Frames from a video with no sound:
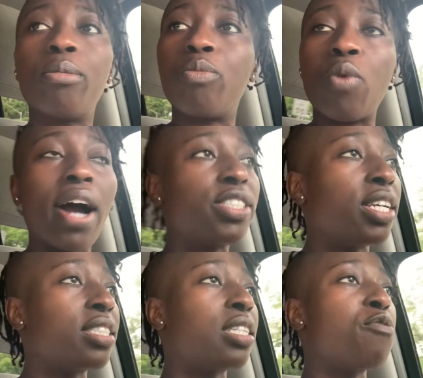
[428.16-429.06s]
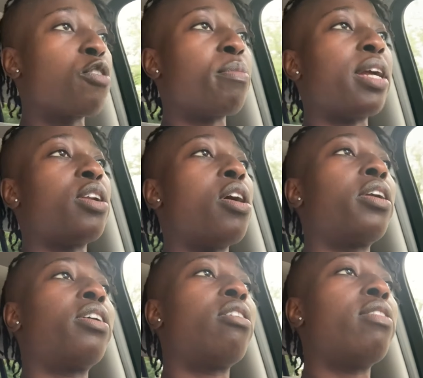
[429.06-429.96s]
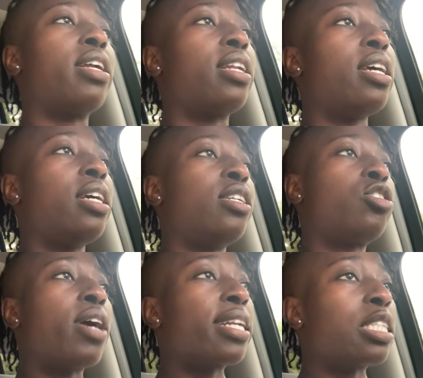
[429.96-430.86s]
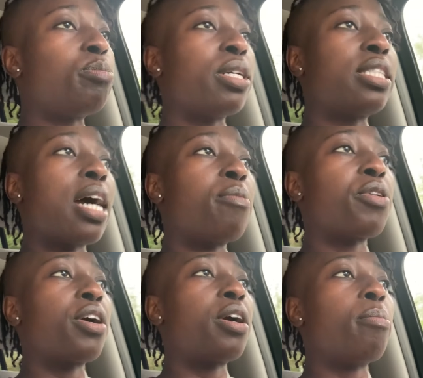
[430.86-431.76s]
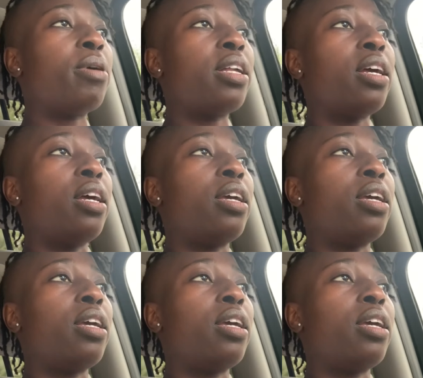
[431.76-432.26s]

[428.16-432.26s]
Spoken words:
watching stuff with my daughter and trying to spend time with her. But,